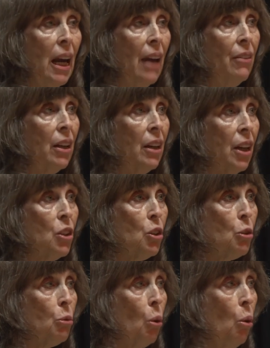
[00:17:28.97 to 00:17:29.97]
and then
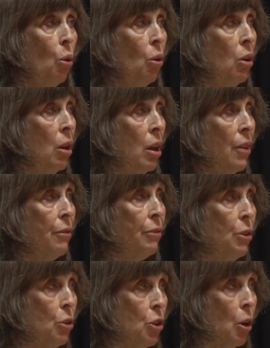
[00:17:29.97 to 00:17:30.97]
control the
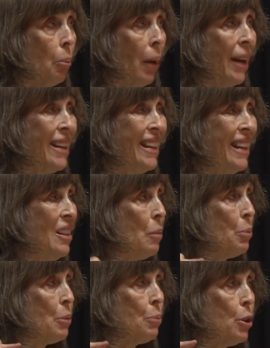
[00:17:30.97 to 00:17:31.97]
future by getting
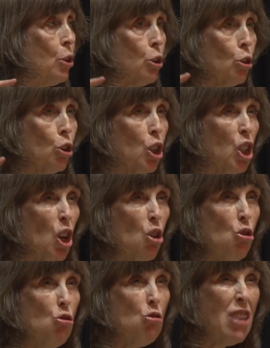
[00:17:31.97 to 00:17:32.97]
the proposal
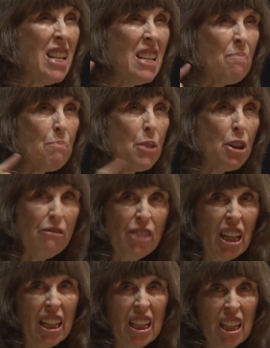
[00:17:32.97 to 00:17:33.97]
so
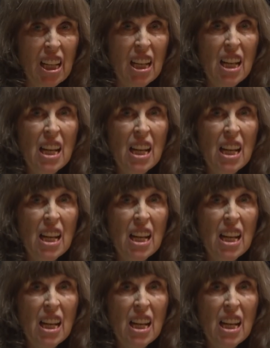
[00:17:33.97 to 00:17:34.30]
perfect,